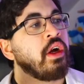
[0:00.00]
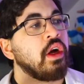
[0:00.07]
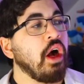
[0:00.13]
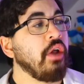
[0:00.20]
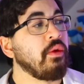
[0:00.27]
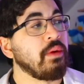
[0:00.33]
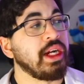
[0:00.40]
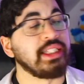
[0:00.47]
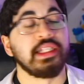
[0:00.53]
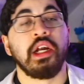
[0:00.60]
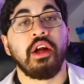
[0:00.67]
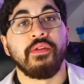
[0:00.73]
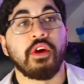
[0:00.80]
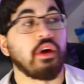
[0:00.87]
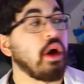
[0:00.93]
Otherwise,
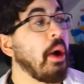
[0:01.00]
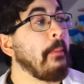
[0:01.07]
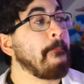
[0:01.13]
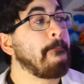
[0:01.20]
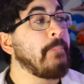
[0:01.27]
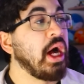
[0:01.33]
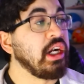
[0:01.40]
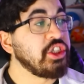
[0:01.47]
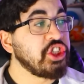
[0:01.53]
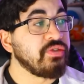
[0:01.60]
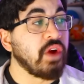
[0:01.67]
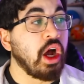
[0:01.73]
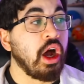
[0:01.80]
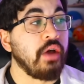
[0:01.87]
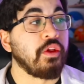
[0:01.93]
there are a bunch of
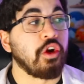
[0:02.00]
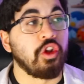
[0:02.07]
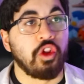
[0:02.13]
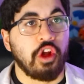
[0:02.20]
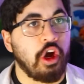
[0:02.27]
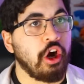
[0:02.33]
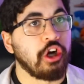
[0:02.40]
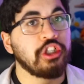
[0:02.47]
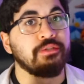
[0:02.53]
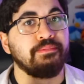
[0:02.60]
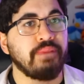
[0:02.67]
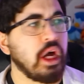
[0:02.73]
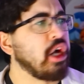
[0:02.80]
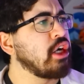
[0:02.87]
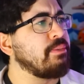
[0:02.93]
other large
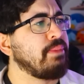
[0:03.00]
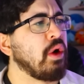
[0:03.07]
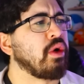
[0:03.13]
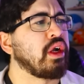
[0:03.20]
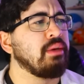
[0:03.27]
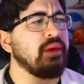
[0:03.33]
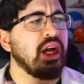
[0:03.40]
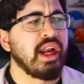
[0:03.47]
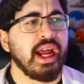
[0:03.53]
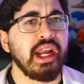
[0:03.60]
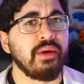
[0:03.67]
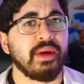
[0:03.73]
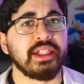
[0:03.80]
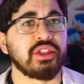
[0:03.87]
bug Pokemon anyway,